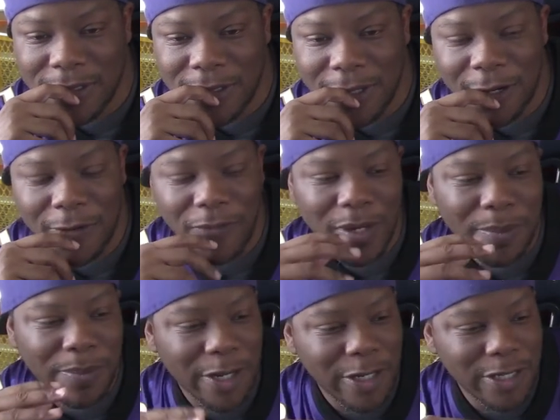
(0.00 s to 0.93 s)
hopefully
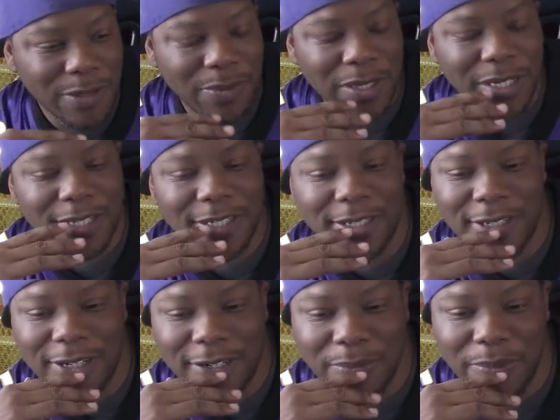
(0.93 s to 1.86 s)
Bozeman is
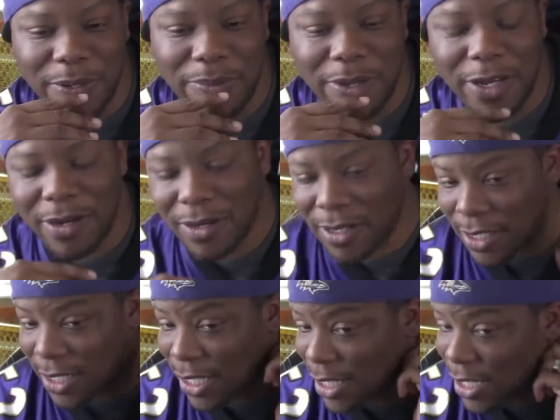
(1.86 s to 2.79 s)
gonna be better because
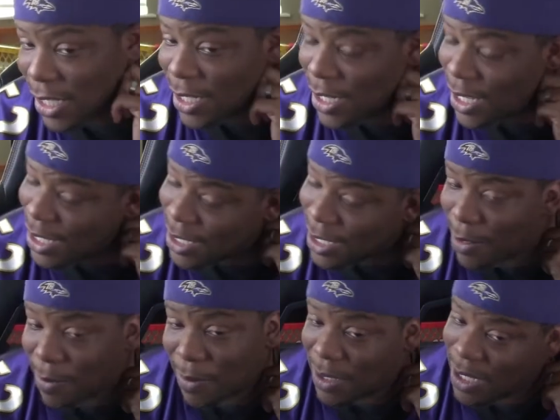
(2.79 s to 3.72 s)
they they, they could
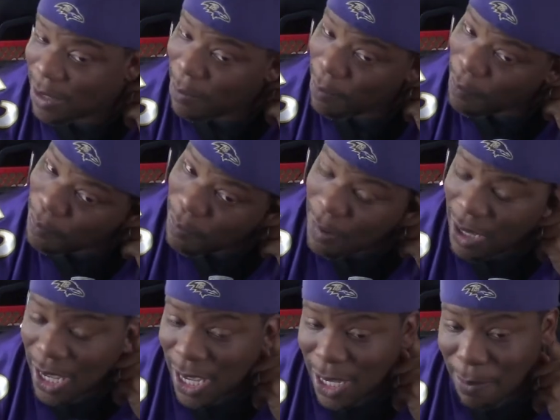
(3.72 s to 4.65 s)
have
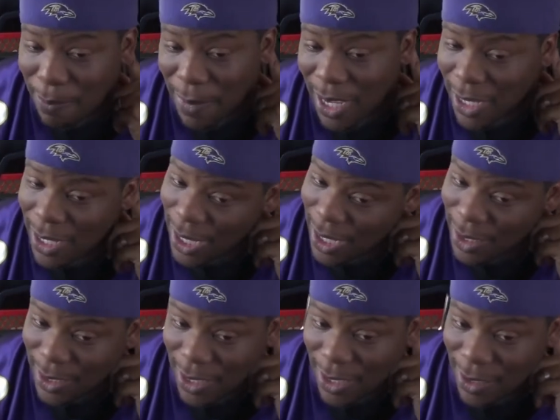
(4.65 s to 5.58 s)
had him back
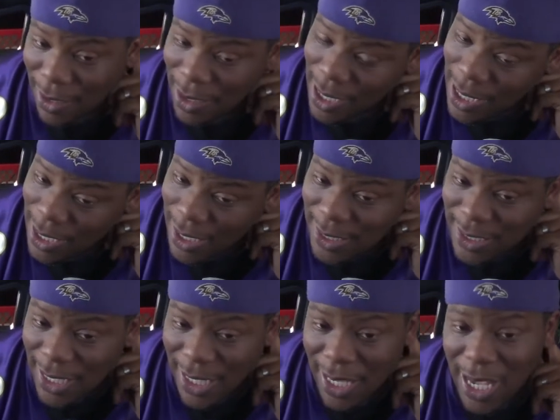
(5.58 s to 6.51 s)
out there. They
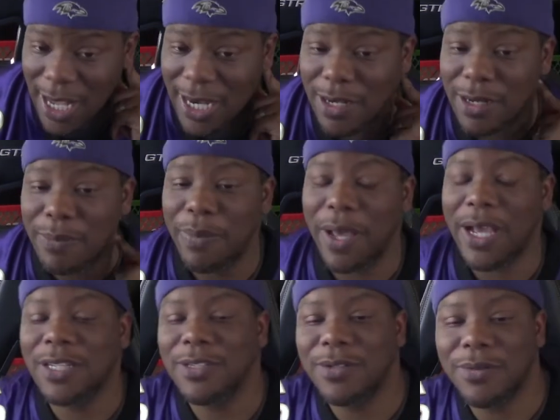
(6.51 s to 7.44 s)
said he had a little
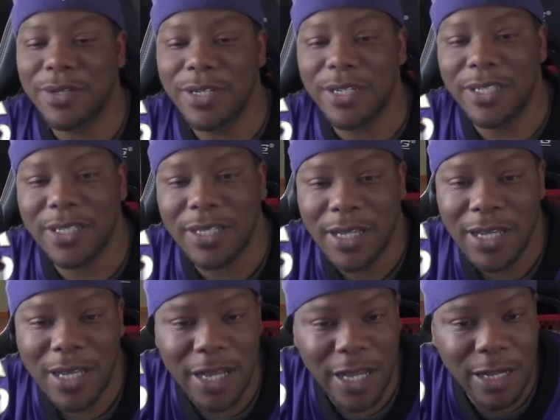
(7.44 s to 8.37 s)
back soreness.
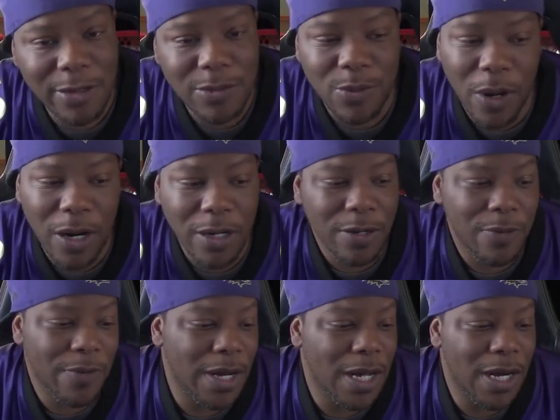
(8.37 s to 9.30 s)
He was walking
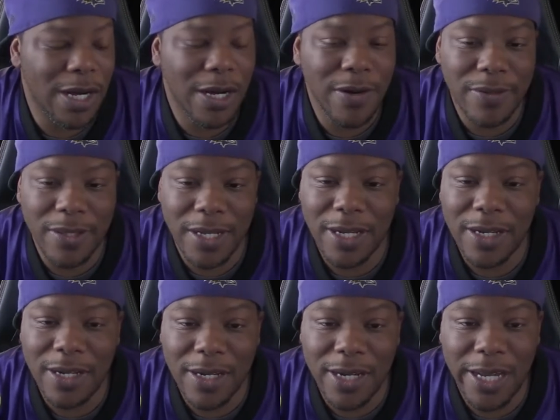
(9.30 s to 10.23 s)
around and everything,
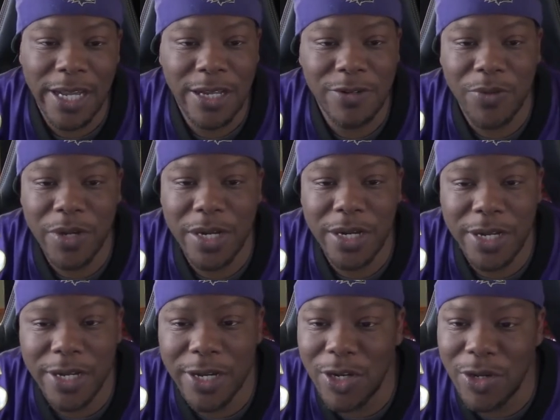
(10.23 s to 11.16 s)
looking like he's ready to
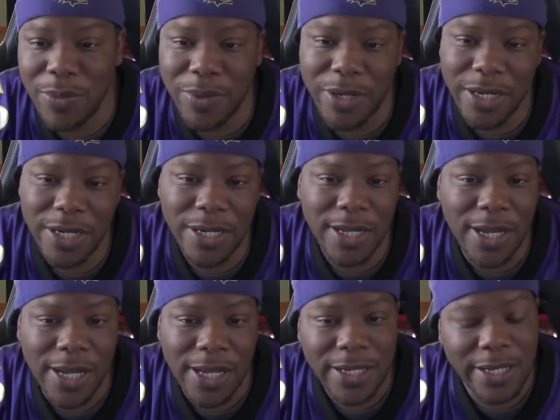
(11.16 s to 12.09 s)
go. But
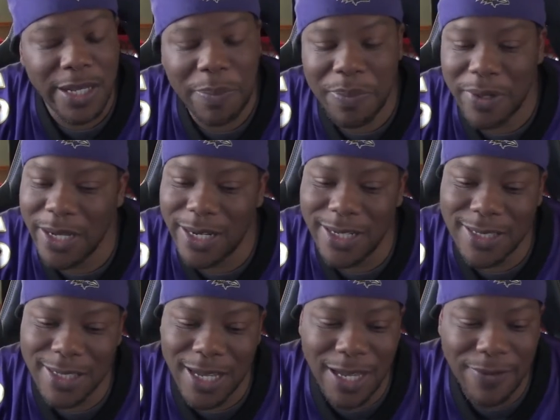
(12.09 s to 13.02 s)
they playing it
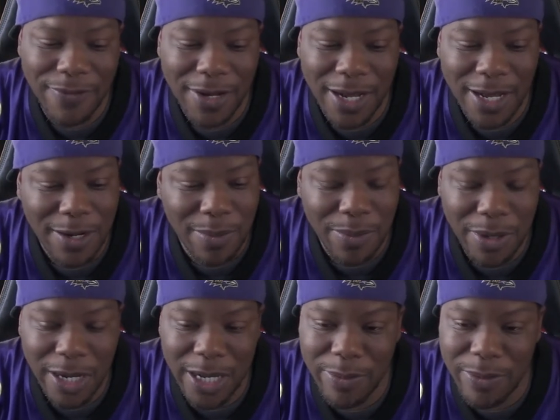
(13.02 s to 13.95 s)
safe, and I don't
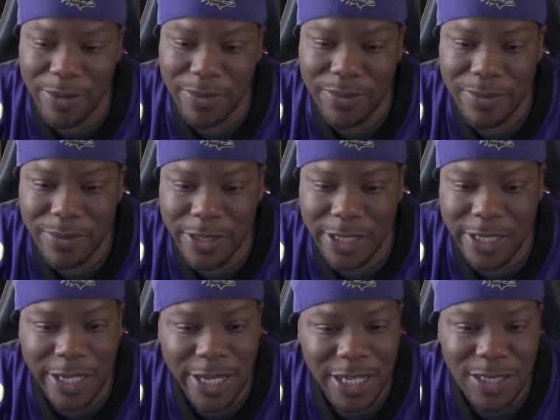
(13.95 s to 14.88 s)
blame him
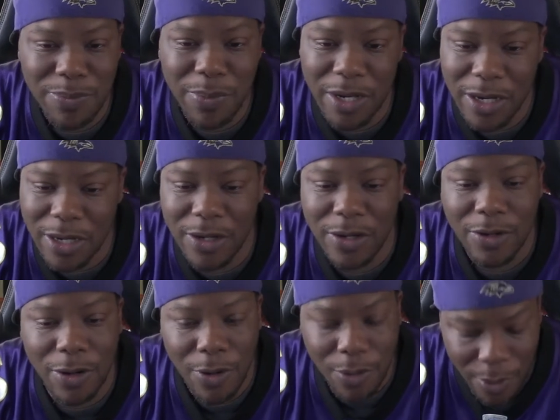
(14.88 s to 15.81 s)
because he's been a
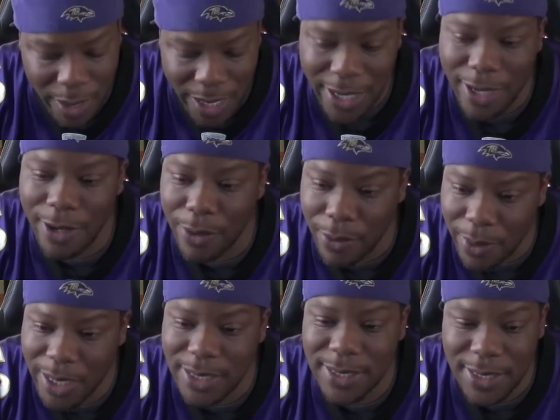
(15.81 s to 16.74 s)
great
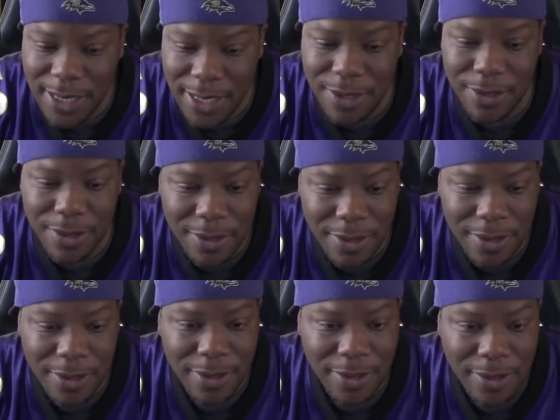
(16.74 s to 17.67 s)
great center
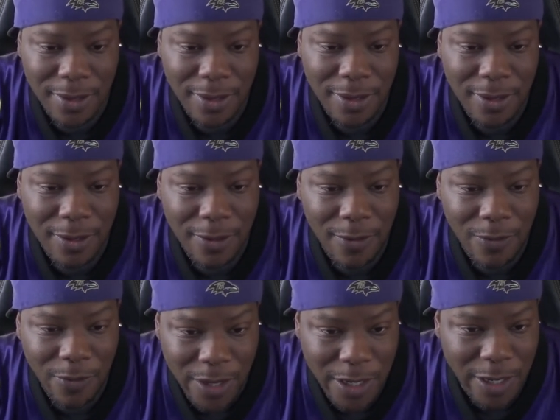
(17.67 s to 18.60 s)

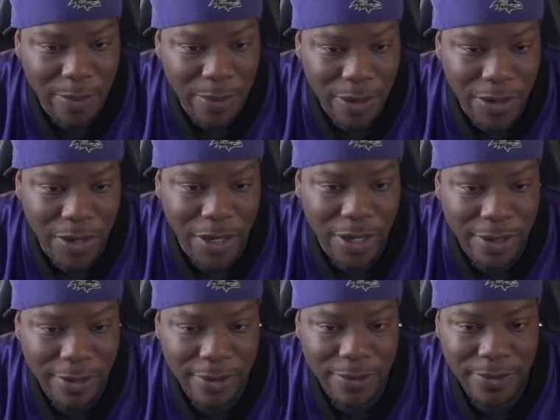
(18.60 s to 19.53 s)
with Lamar.
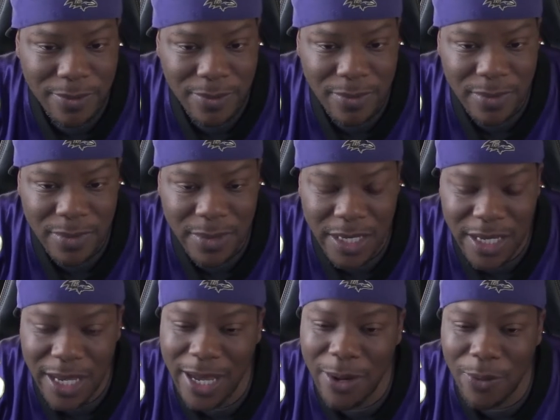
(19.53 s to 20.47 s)

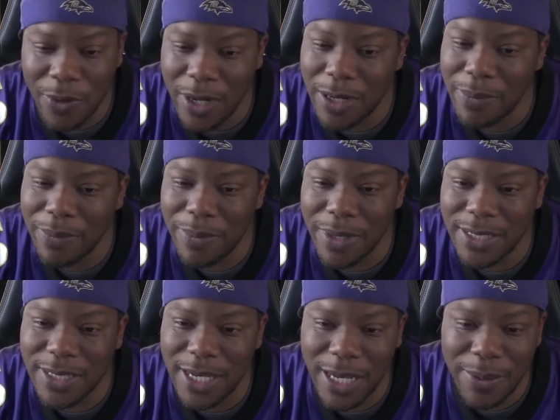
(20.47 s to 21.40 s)
He had one
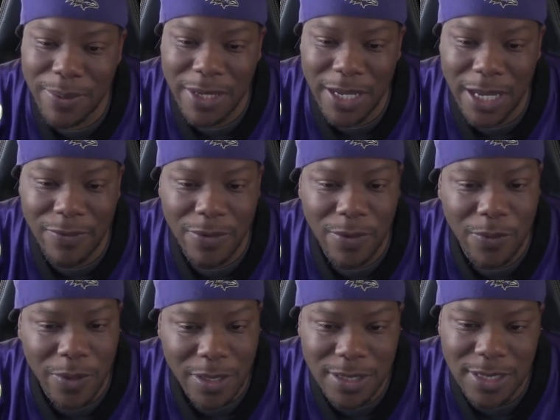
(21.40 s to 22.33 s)
mishap. He gave up
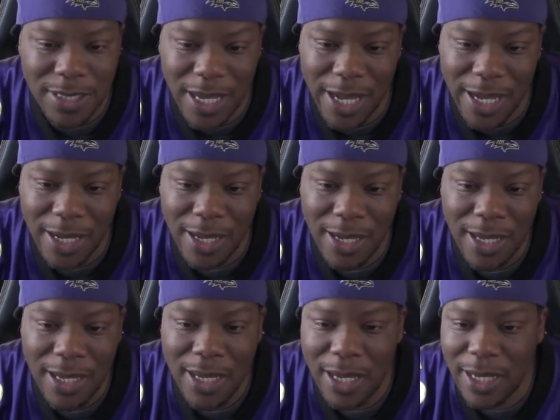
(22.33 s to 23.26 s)
one sack
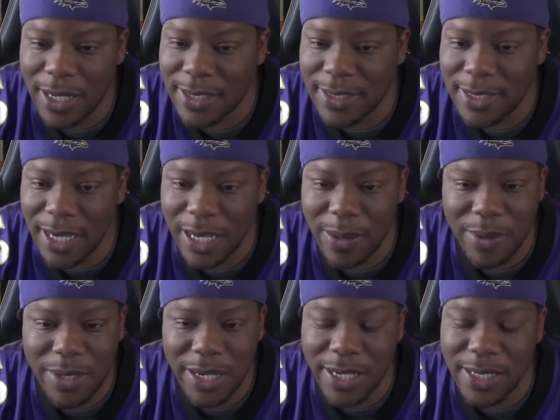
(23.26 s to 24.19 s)
in this game,
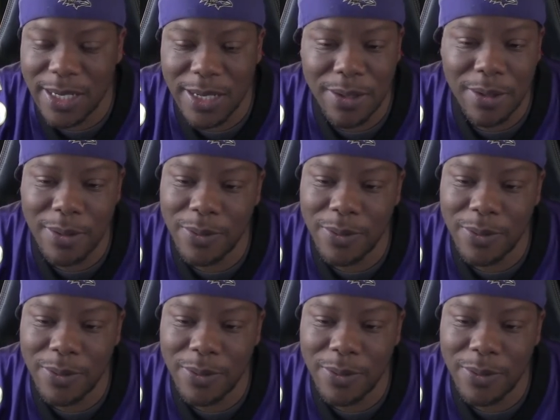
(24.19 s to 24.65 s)
and that literally